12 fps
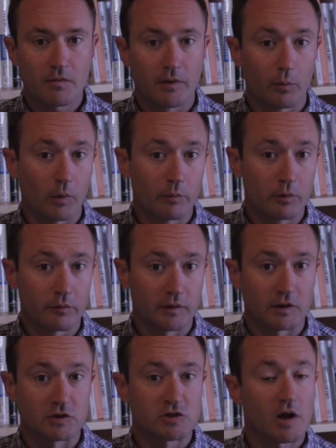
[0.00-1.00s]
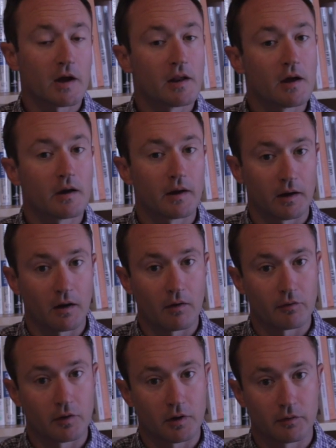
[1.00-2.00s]
Then we'll move into China and
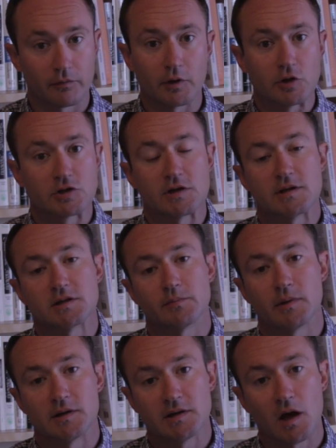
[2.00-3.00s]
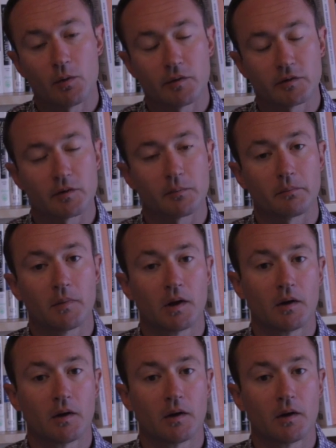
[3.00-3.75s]
cover Confucianism and Taoism.